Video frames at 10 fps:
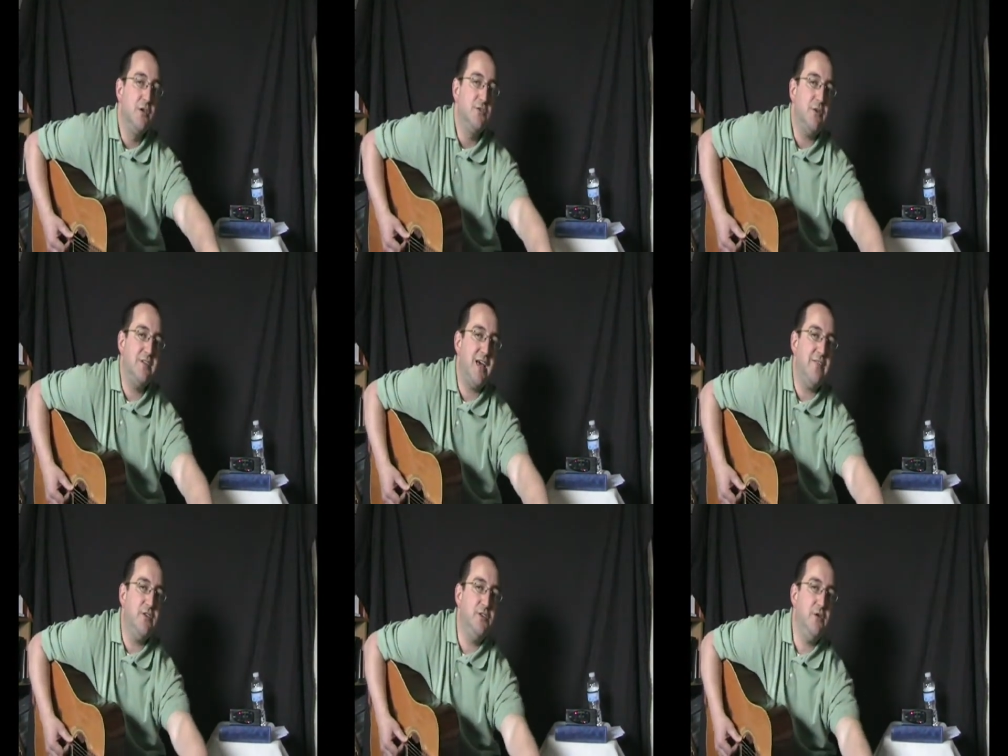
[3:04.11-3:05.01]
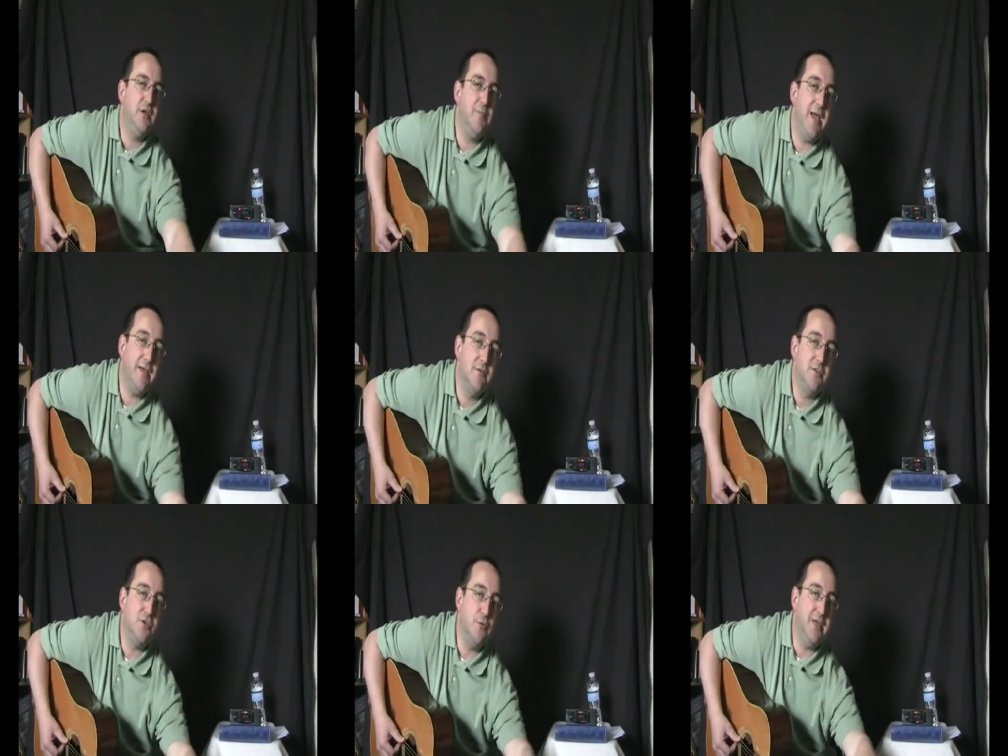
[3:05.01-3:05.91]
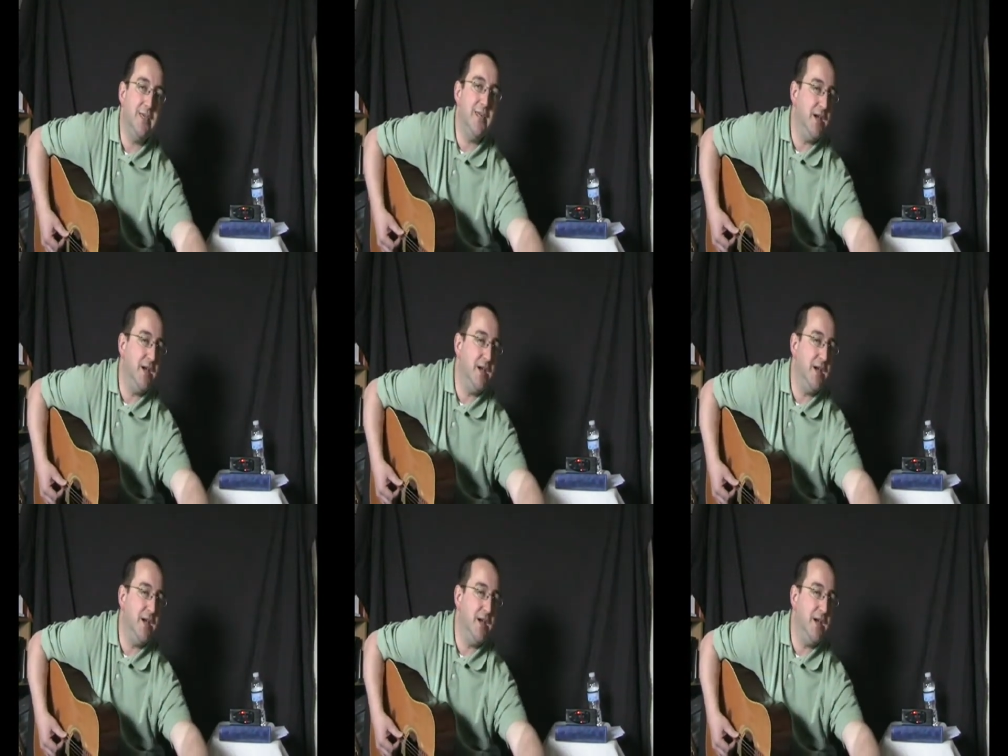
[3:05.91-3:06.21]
So I'll tighten the tuning peg so we can get